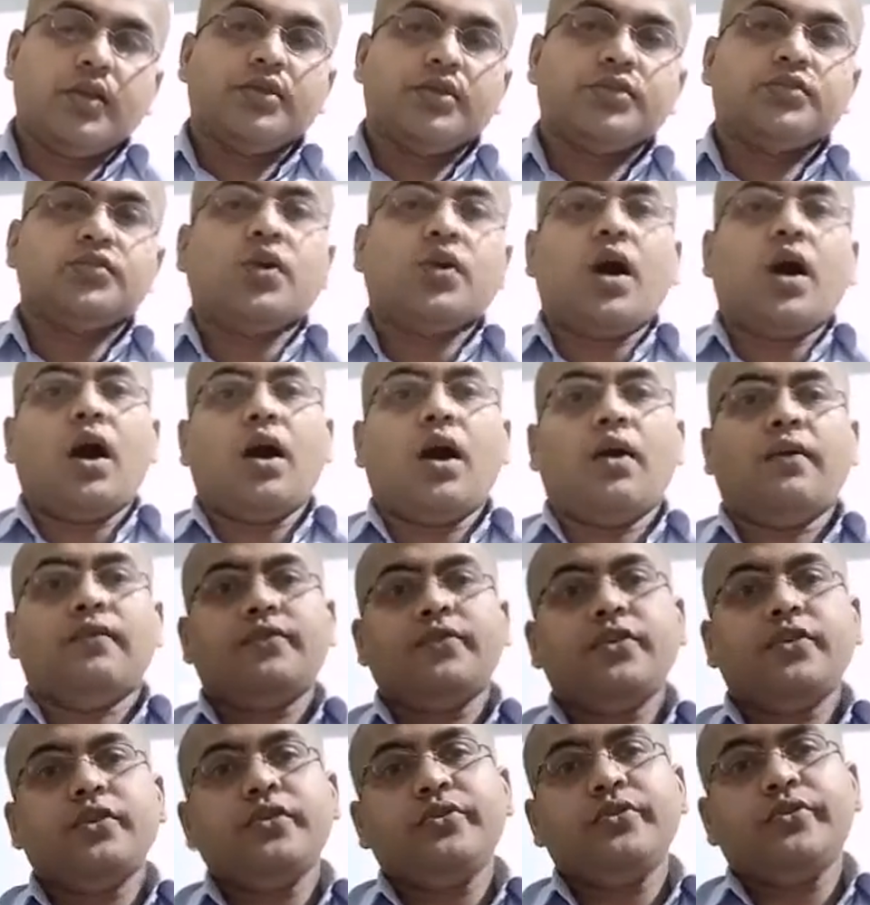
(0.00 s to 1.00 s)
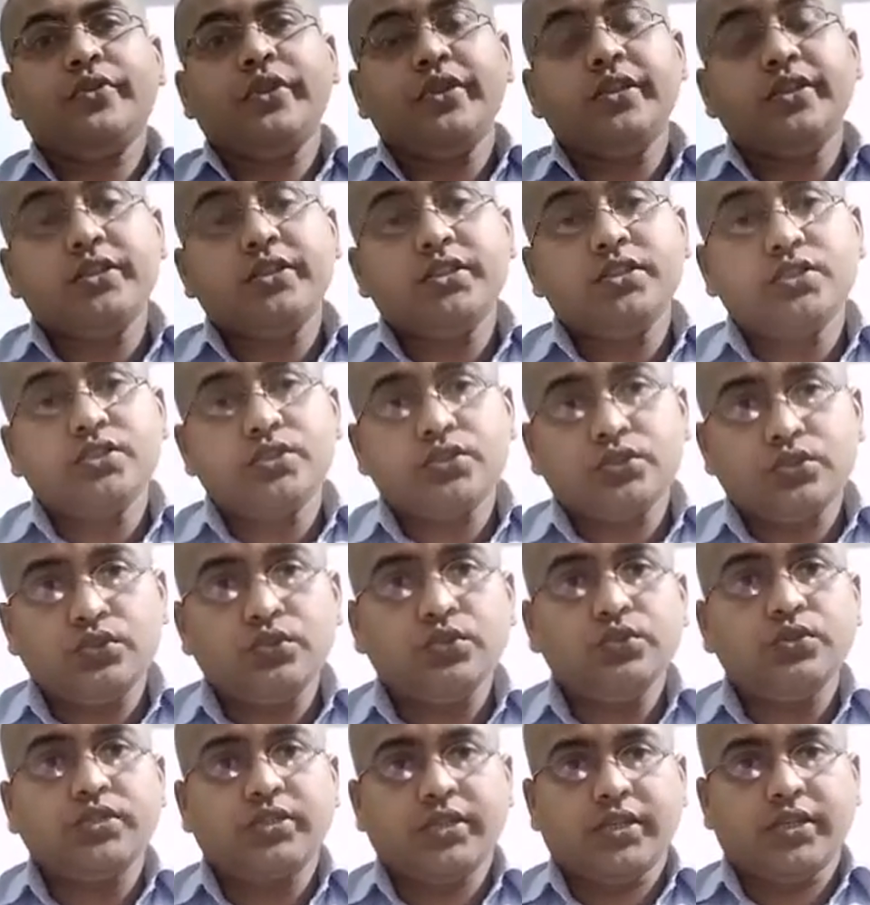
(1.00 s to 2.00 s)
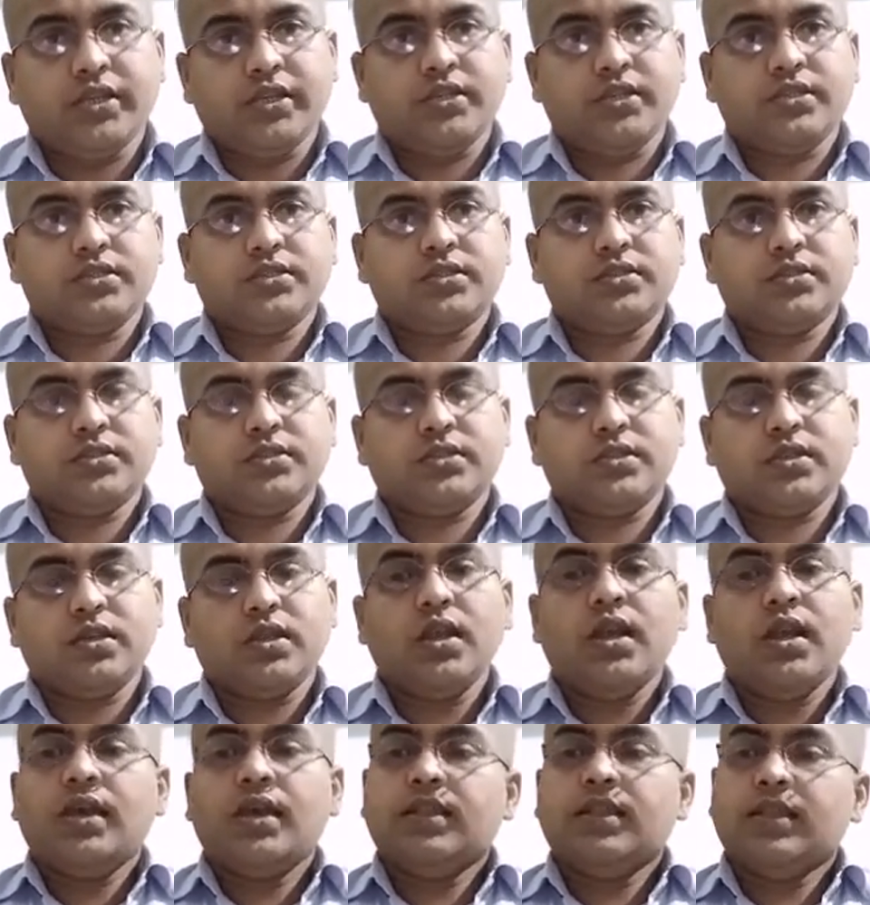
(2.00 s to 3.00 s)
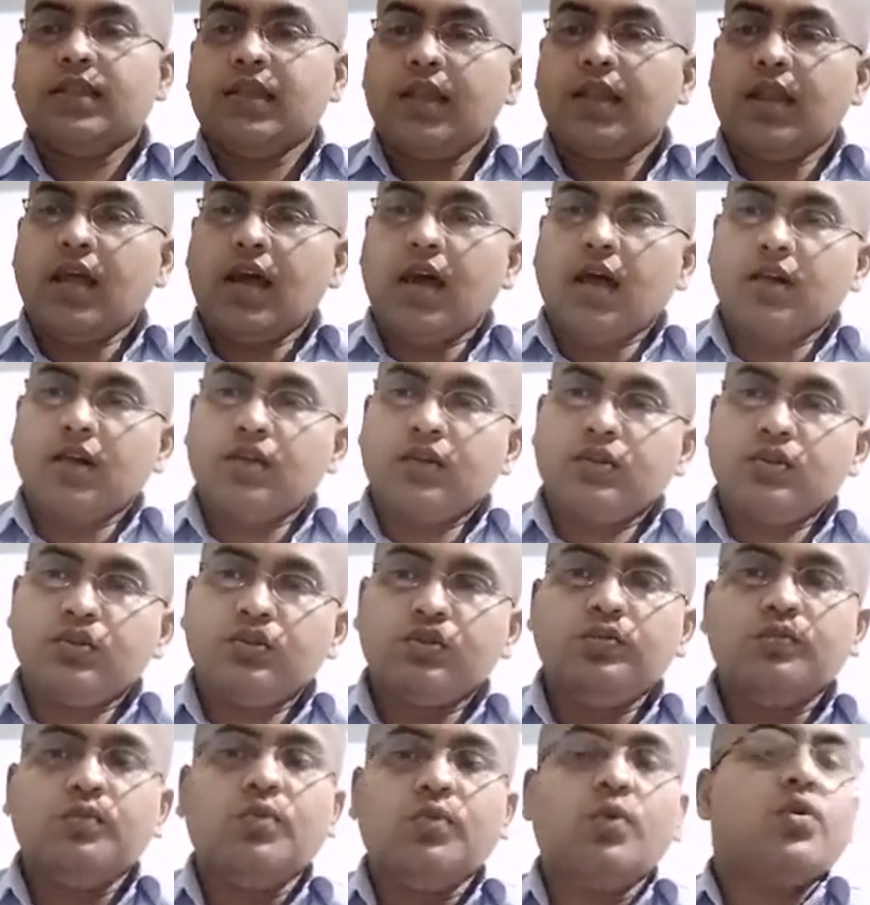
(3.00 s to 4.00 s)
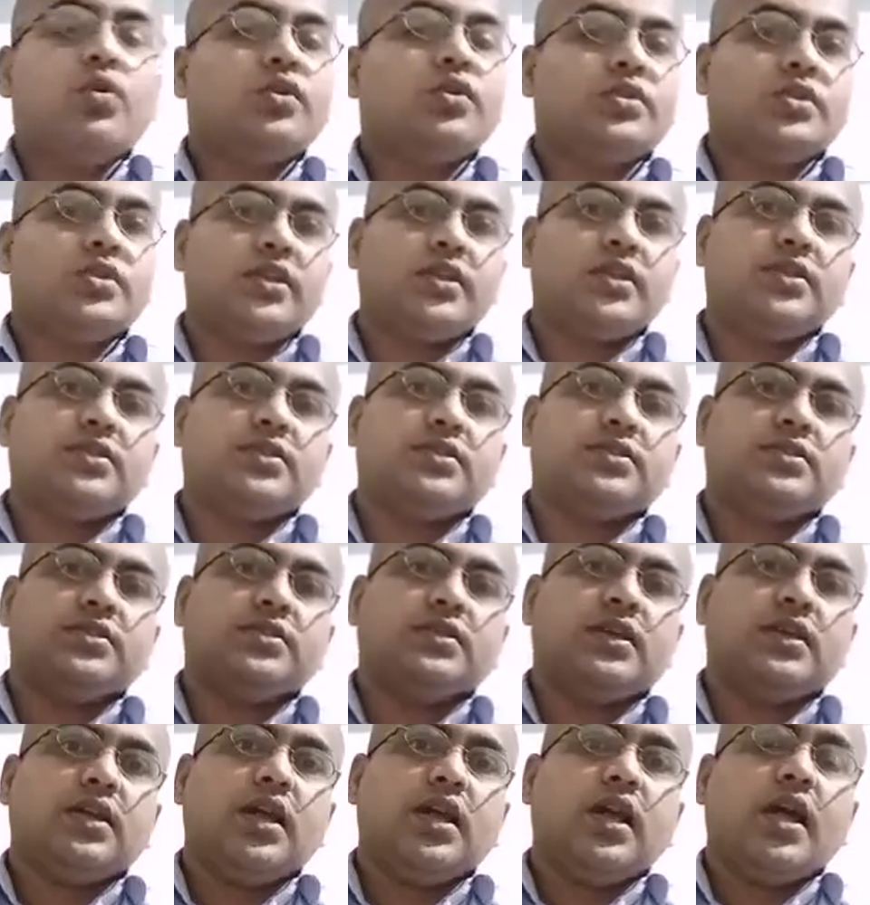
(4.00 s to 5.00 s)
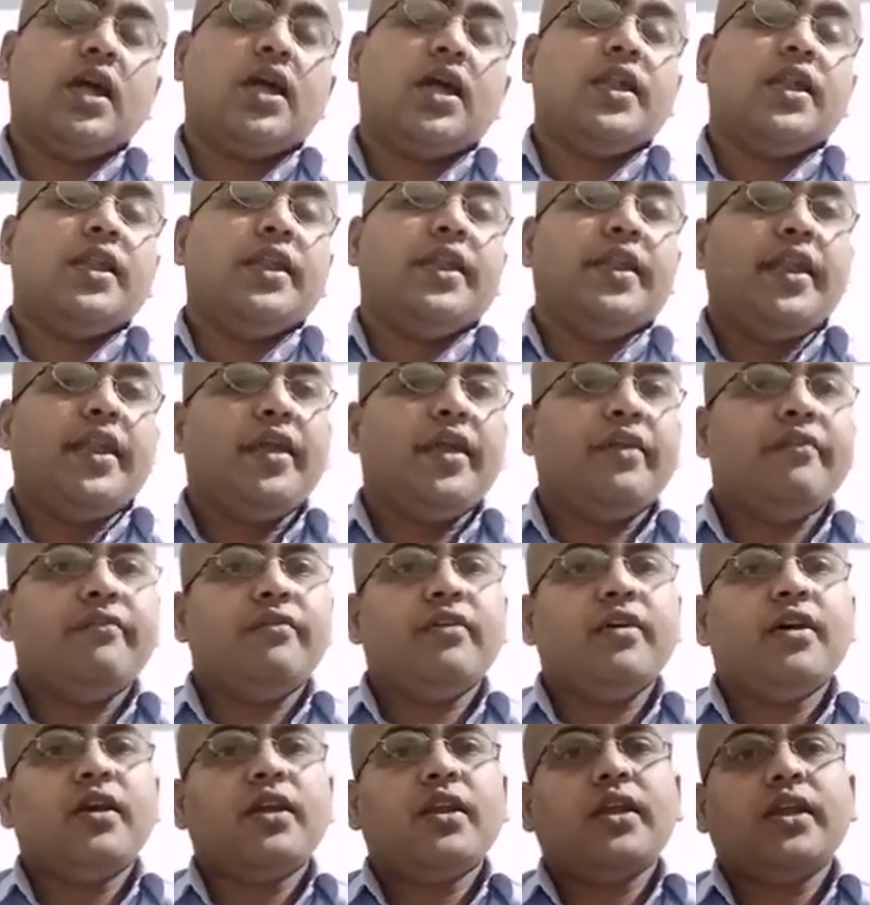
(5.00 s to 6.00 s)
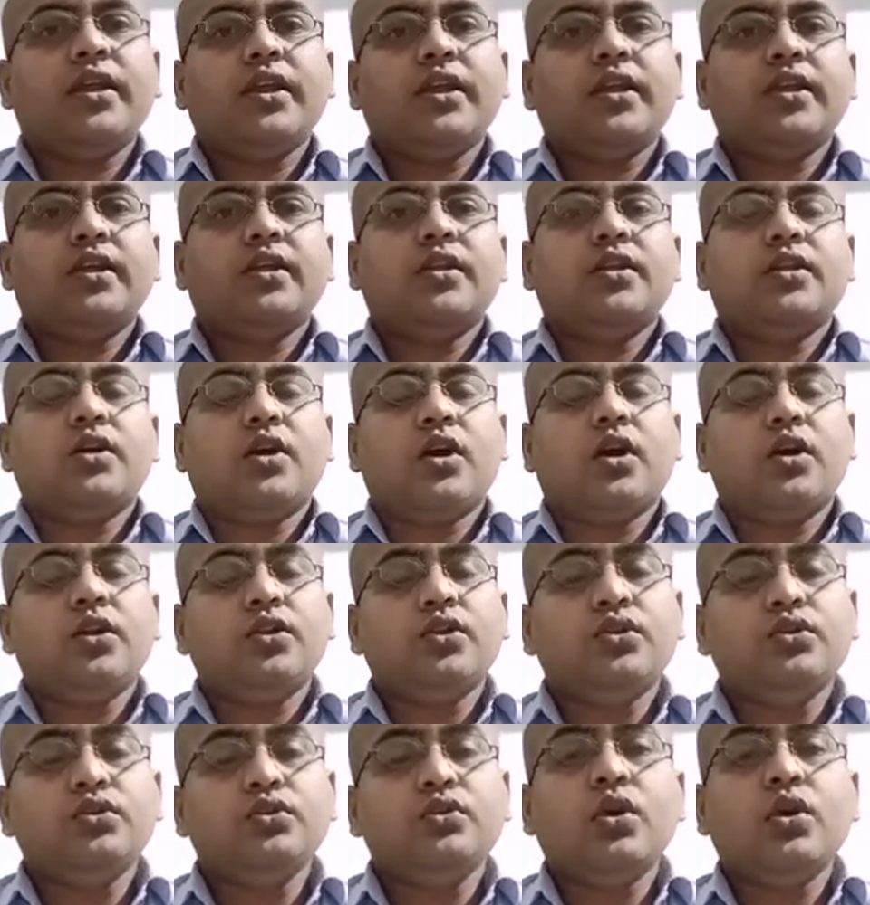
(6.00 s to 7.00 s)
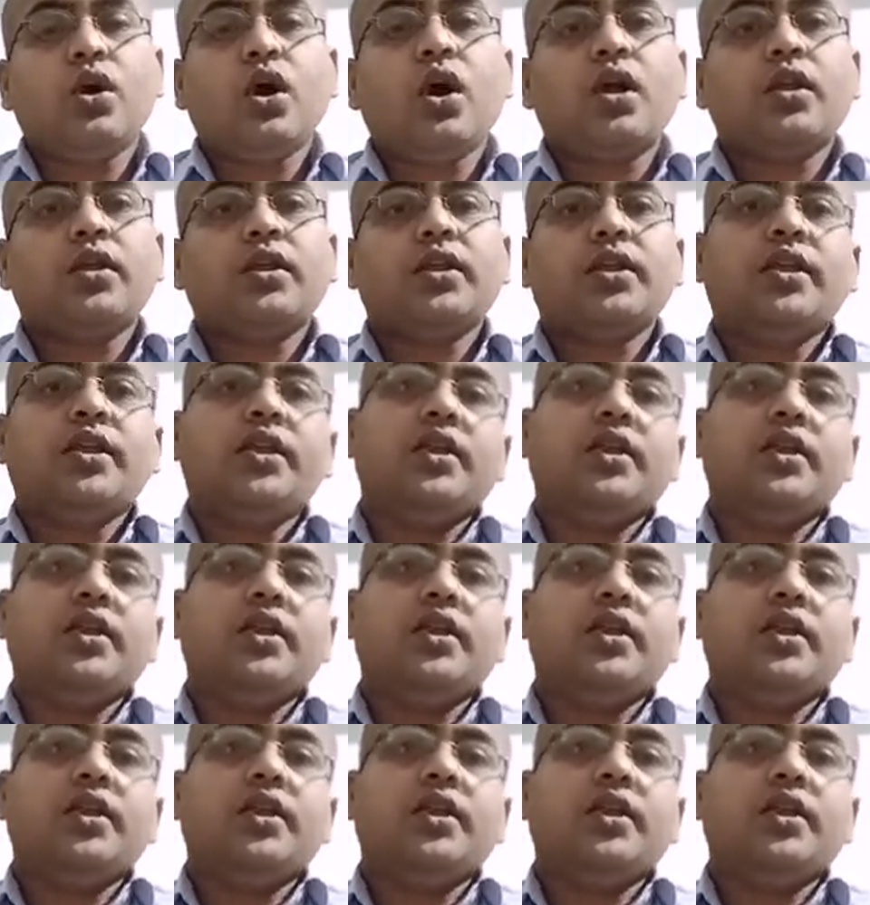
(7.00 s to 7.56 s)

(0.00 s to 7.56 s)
So after doing these 2 things, there are 2 more things. Never or do not